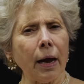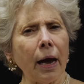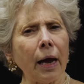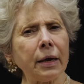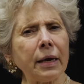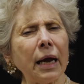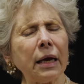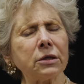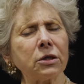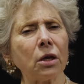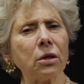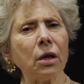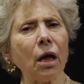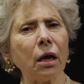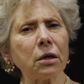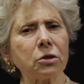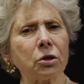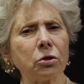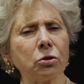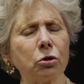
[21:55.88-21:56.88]
and has a
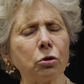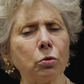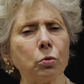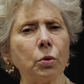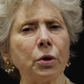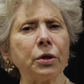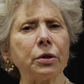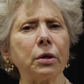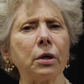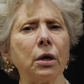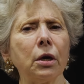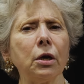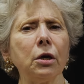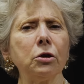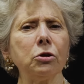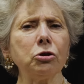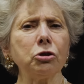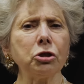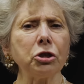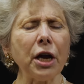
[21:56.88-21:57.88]
lot to do with
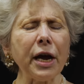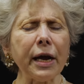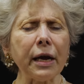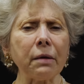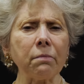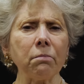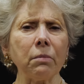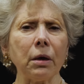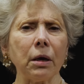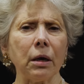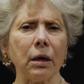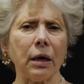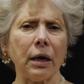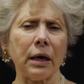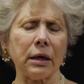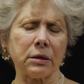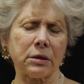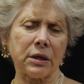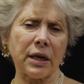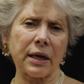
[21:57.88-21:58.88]
shame
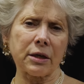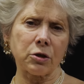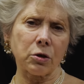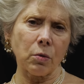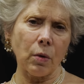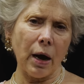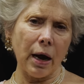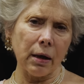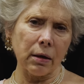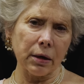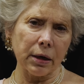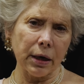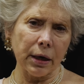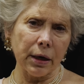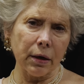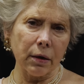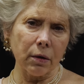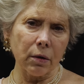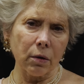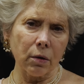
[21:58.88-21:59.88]
at
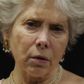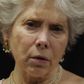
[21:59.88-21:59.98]
sexuality.